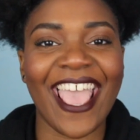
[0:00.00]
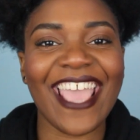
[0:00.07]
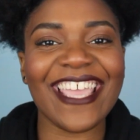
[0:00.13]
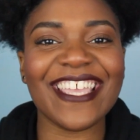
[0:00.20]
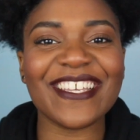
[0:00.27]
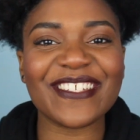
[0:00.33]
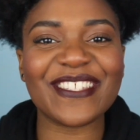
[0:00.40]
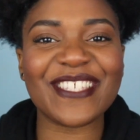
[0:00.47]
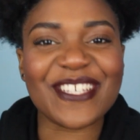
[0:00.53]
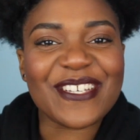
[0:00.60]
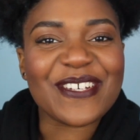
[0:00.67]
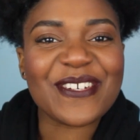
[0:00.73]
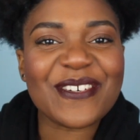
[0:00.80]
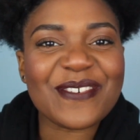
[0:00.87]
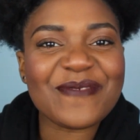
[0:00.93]
Hey
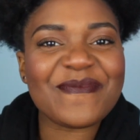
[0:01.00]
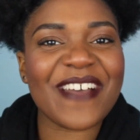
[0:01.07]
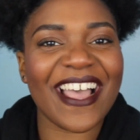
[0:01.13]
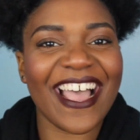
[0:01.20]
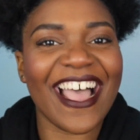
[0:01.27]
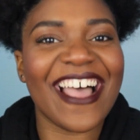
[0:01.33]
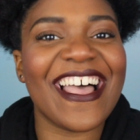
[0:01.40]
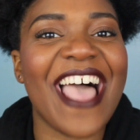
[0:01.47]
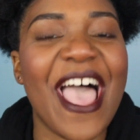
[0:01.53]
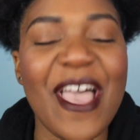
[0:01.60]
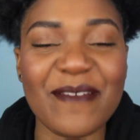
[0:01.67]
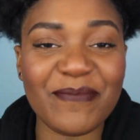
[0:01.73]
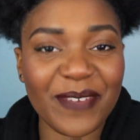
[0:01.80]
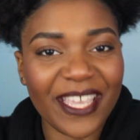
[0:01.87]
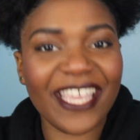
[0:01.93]
YouTube!
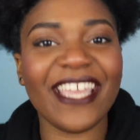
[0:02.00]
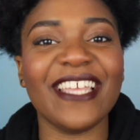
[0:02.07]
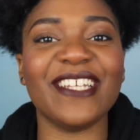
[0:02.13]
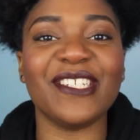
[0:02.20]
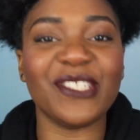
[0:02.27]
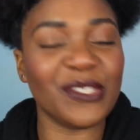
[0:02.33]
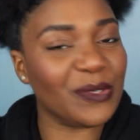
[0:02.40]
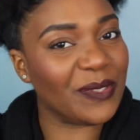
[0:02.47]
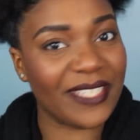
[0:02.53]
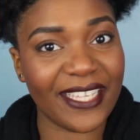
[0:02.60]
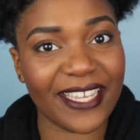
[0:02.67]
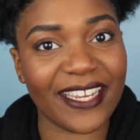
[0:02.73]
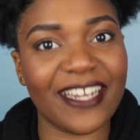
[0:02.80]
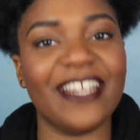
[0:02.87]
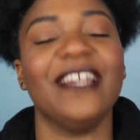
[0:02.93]
Happy New
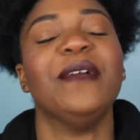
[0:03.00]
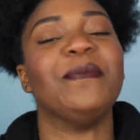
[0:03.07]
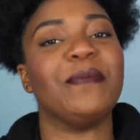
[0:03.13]
Year,